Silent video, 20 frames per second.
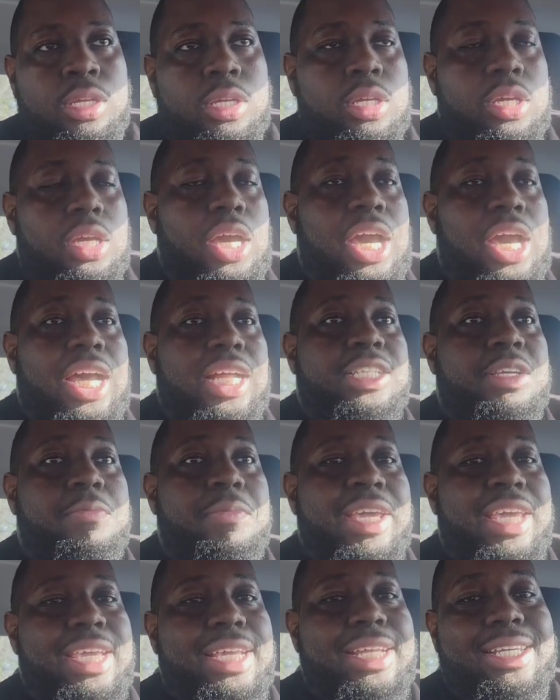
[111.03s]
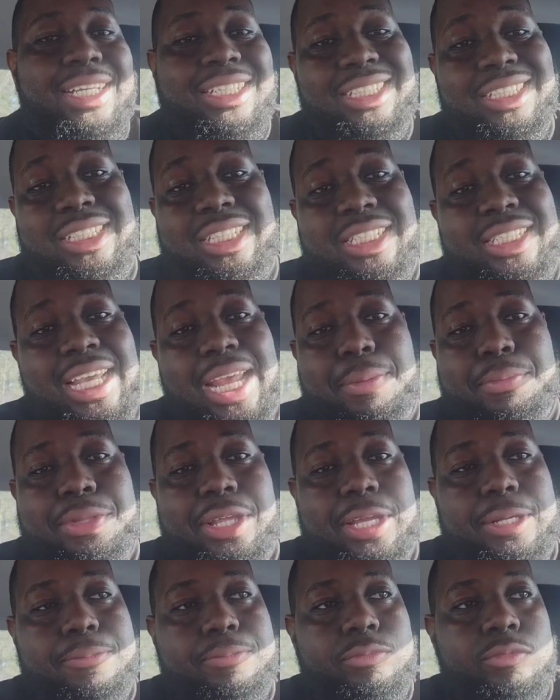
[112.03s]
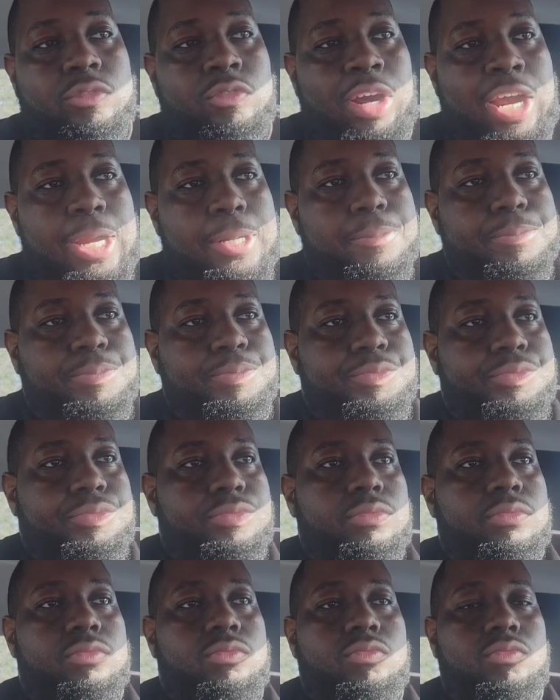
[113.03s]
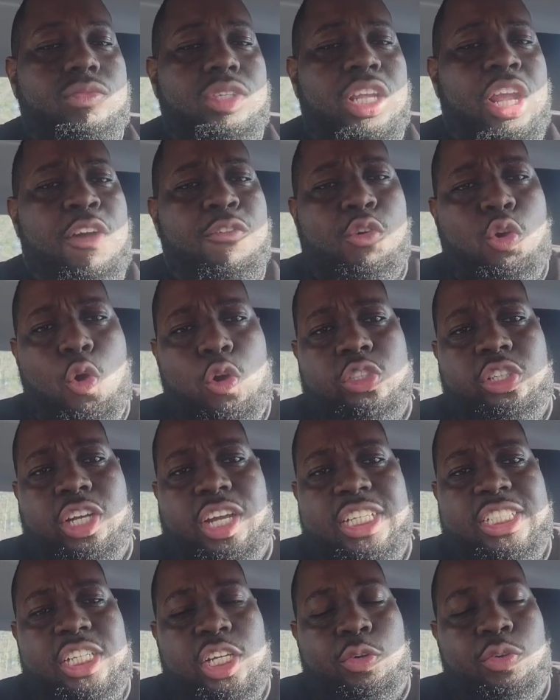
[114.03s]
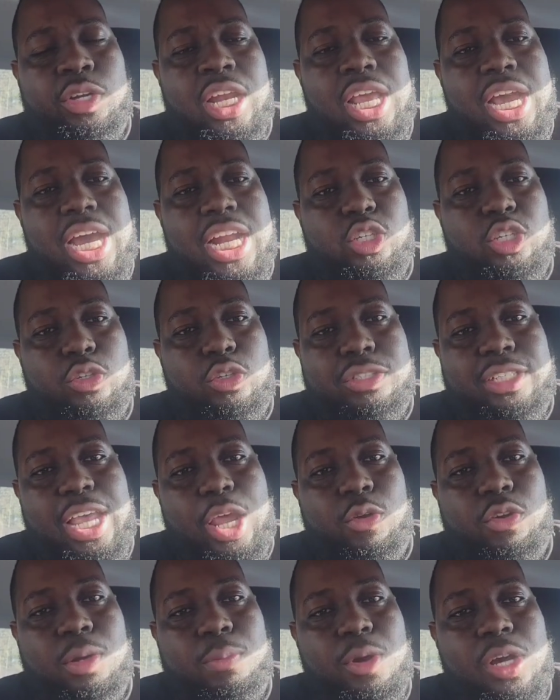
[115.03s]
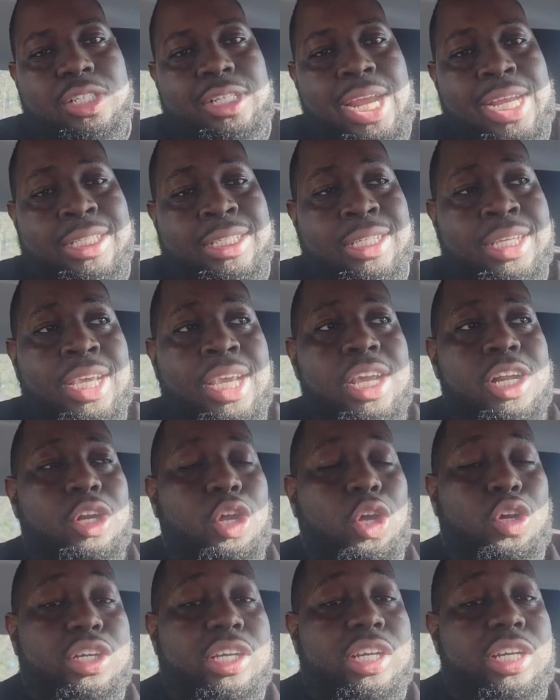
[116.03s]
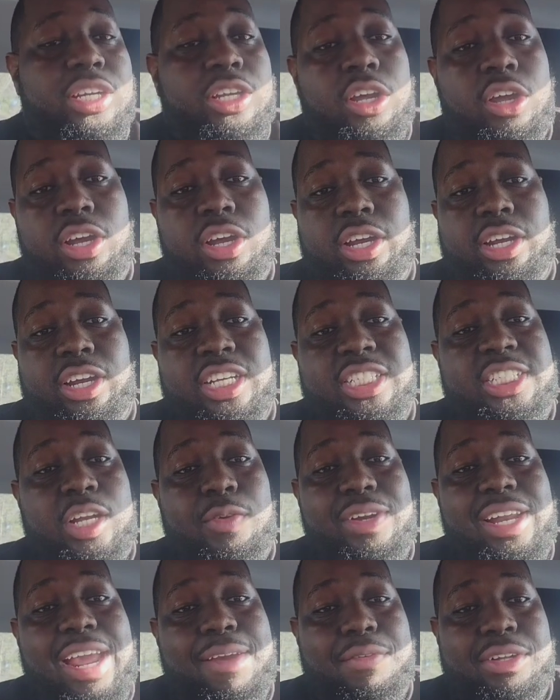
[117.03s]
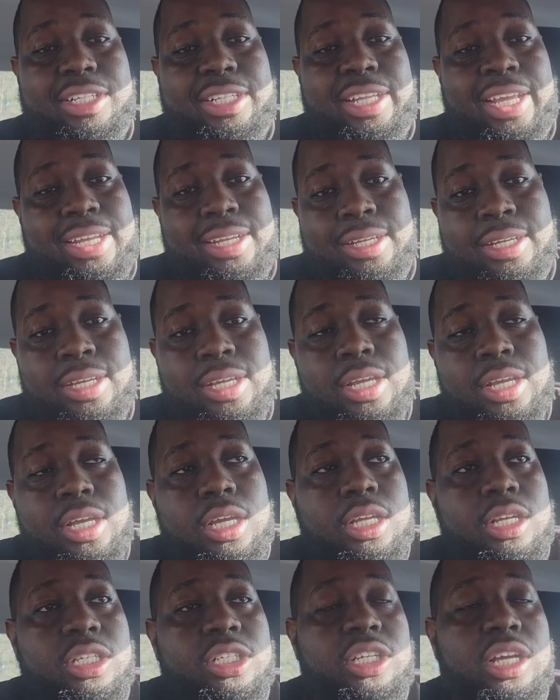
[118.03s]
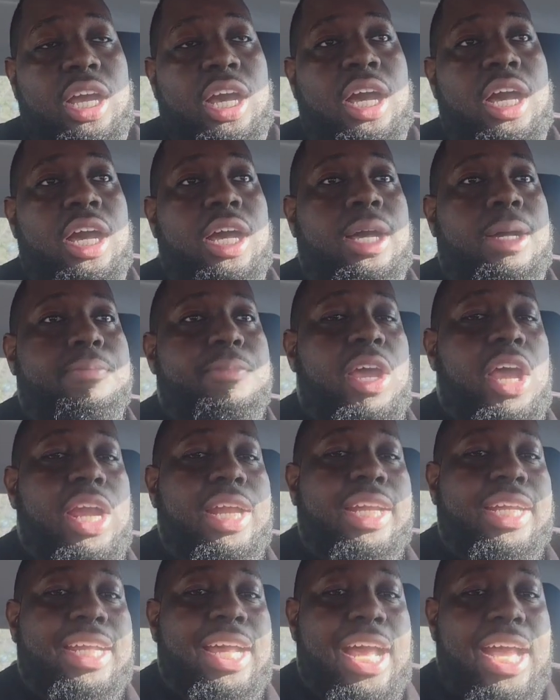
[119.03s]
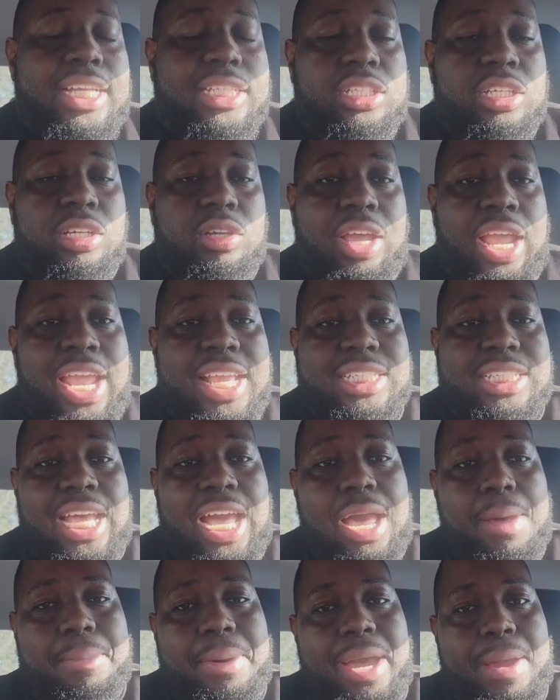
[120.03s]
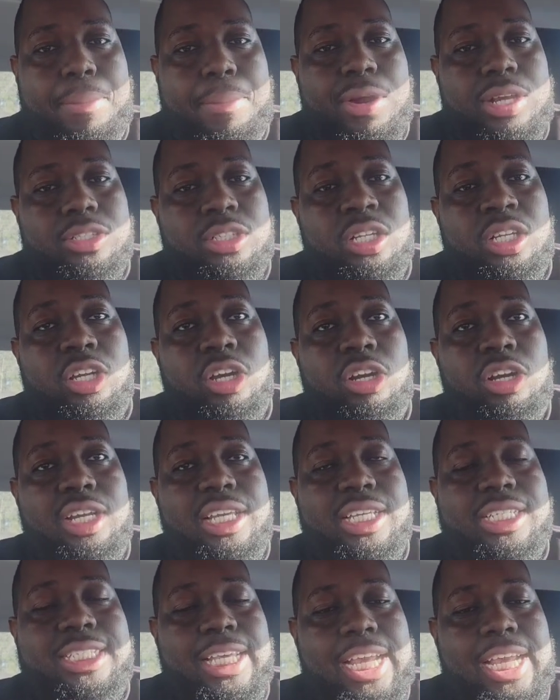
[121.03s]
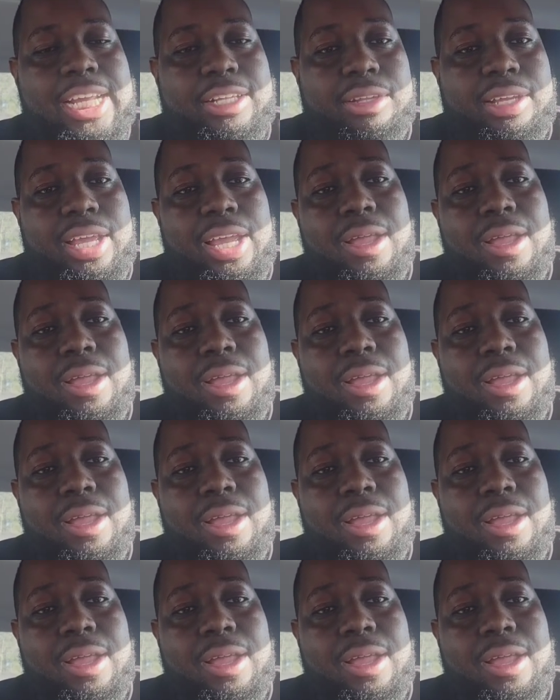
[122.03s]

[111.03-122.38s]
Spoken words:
To me, this is the same thing, right? Of course they're considering a non-exclusive tag on Lamar Jackson. They're considering everything. Eric DaCosta, at his combine presser, literally said that